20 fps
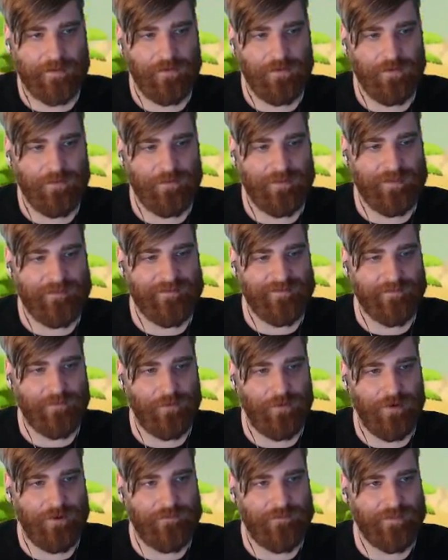Ooh, but there's
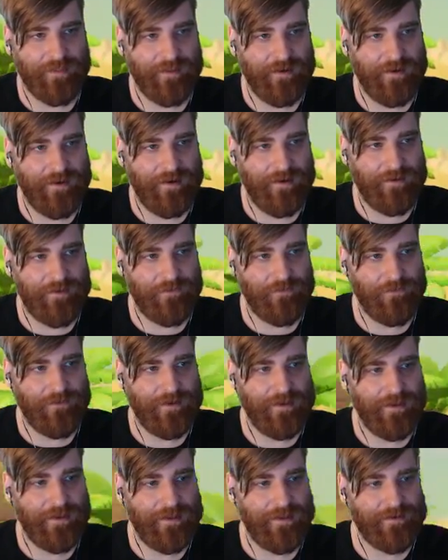more over there?
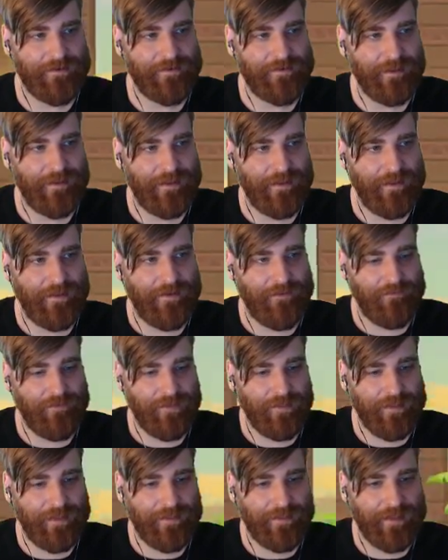What? If
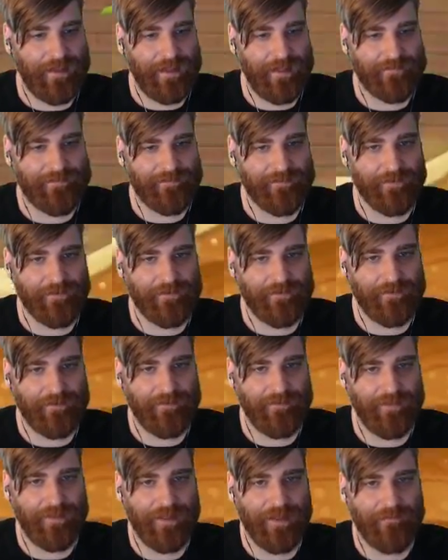only I had the cat suit. I
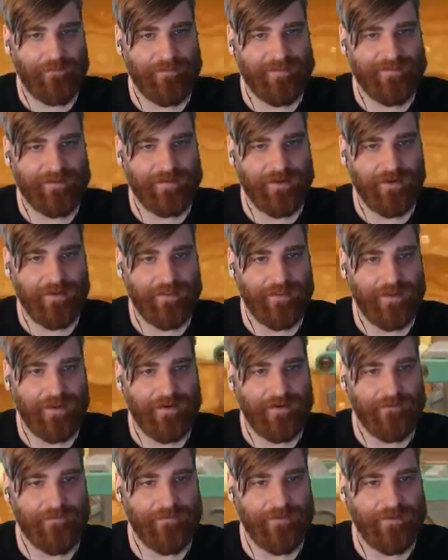feel like I'm missing out a lot
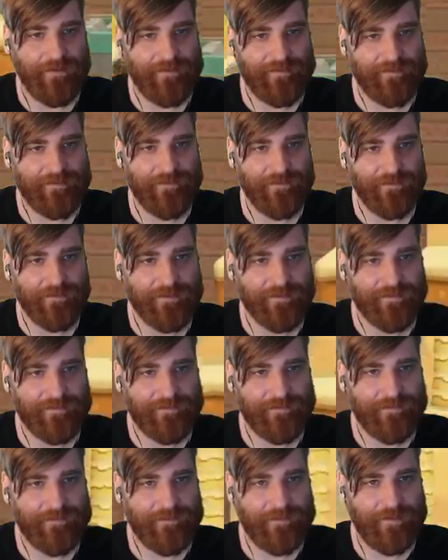of
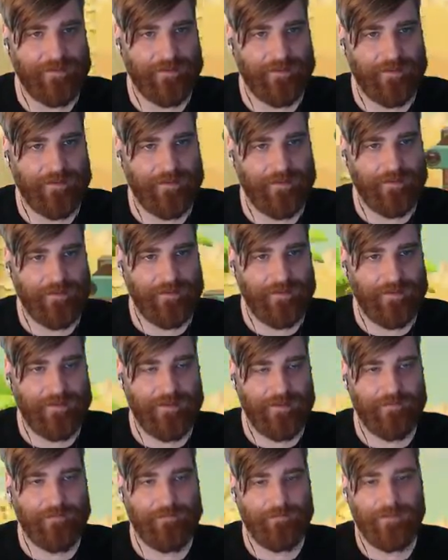secrets.
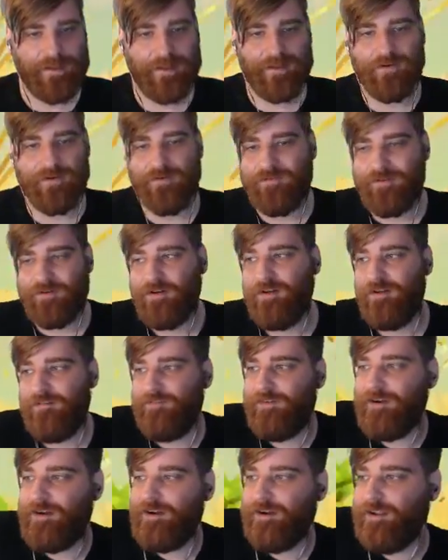But overall,
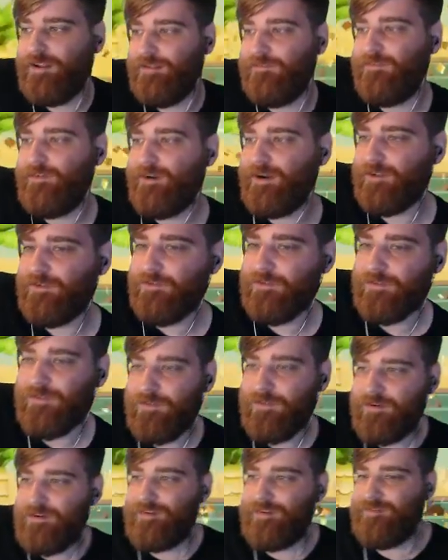very, very cool
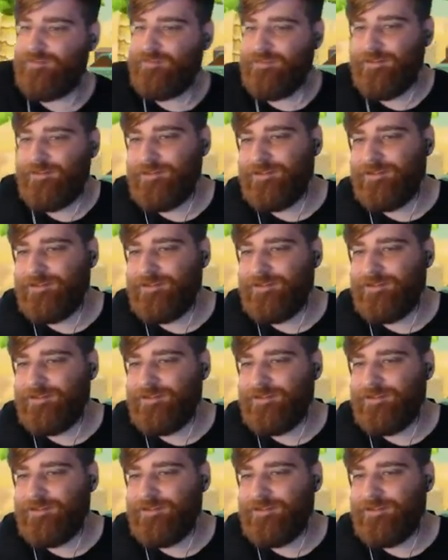course.